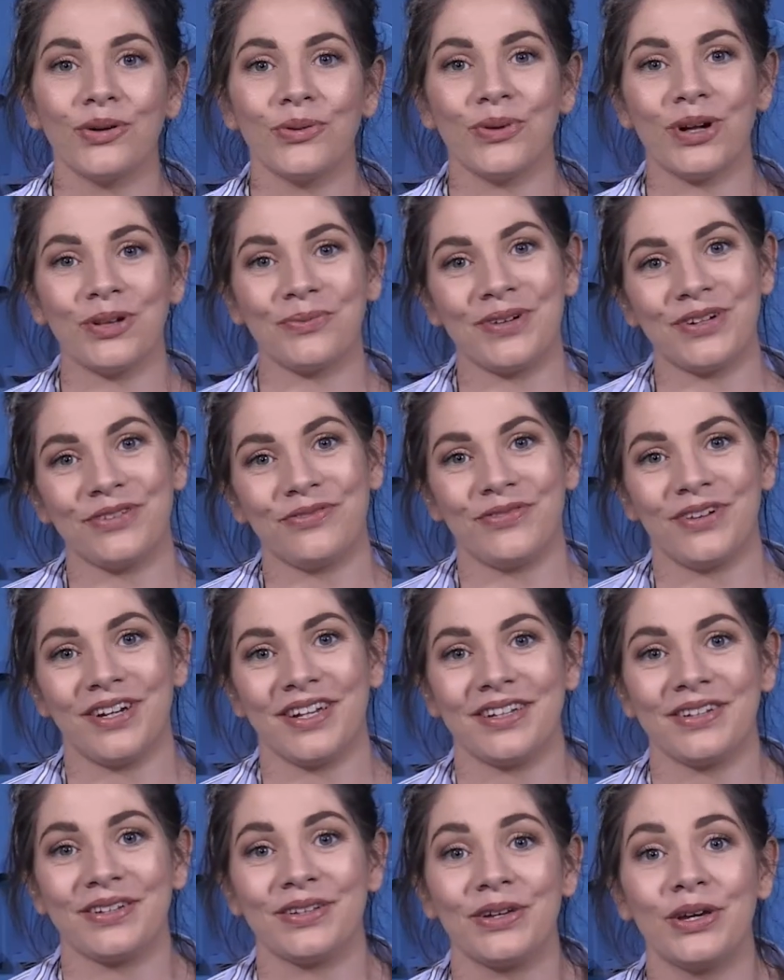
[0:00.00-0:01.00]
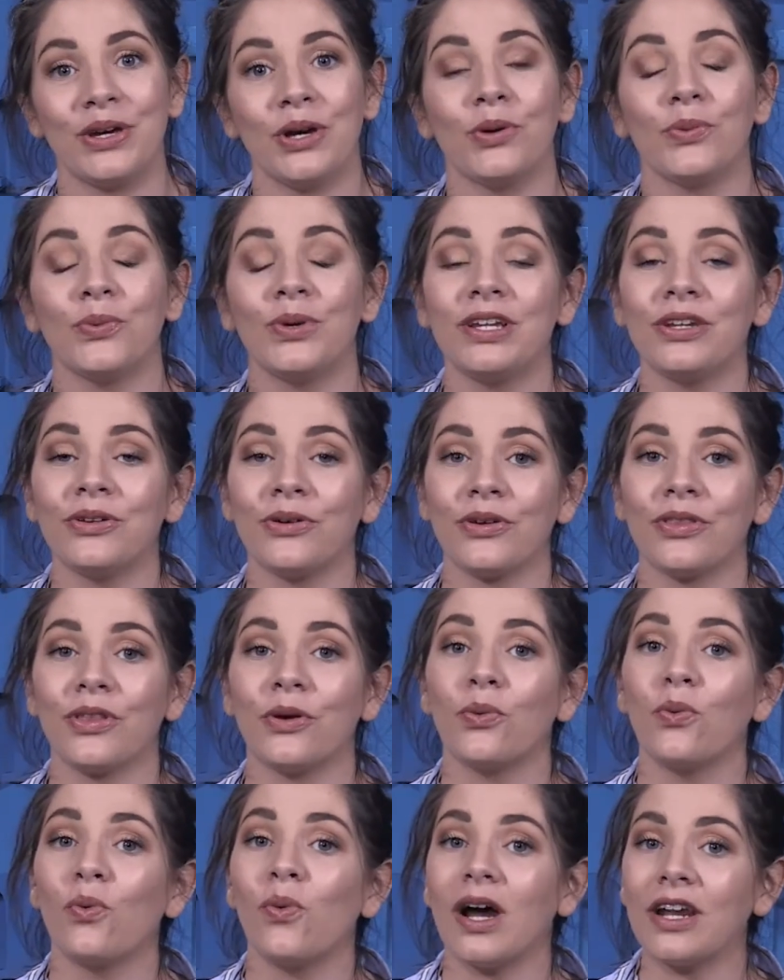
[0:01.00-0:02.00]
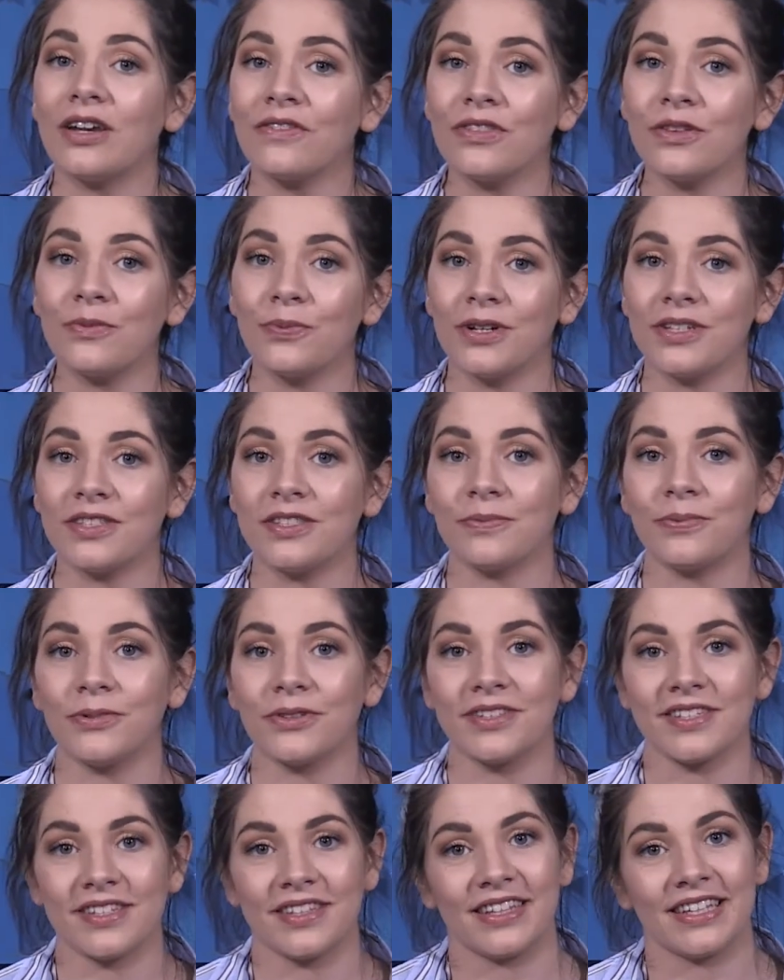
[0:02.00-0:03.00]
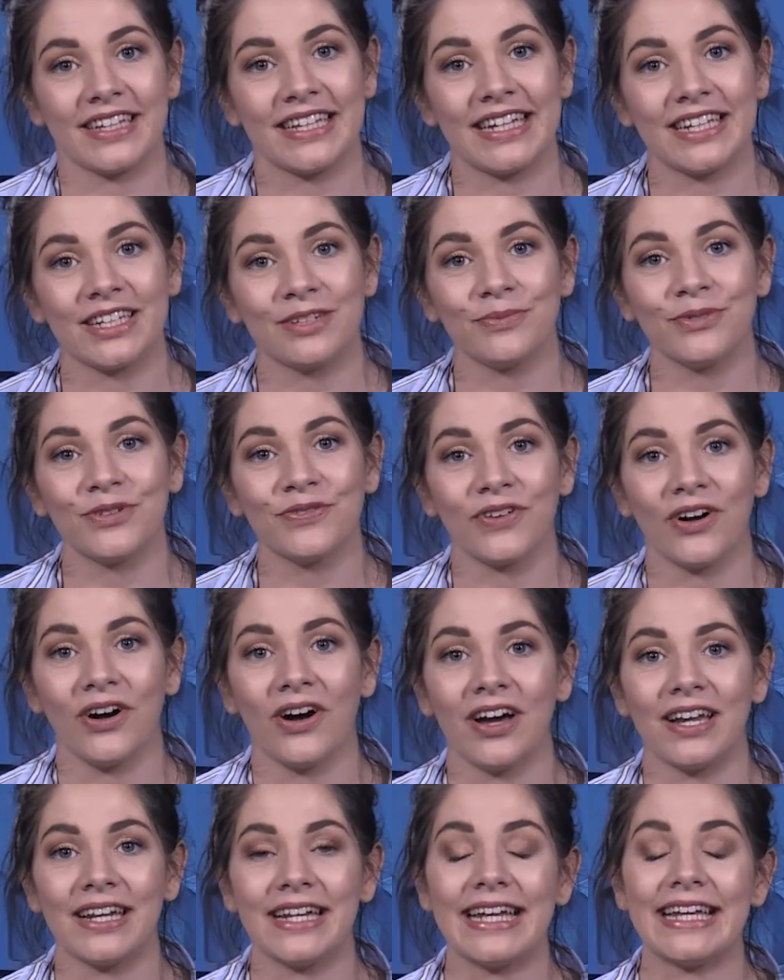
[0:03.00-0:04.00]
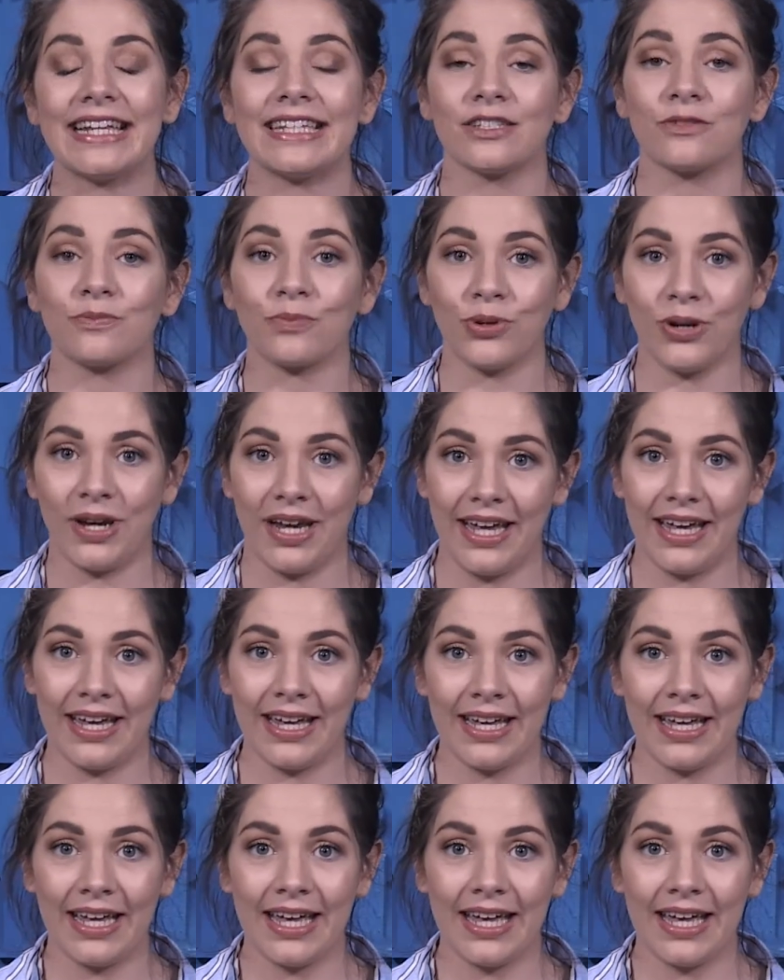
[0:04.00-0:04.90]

Well, my friend, we know that one of the principles in the kingdom of God is prayer.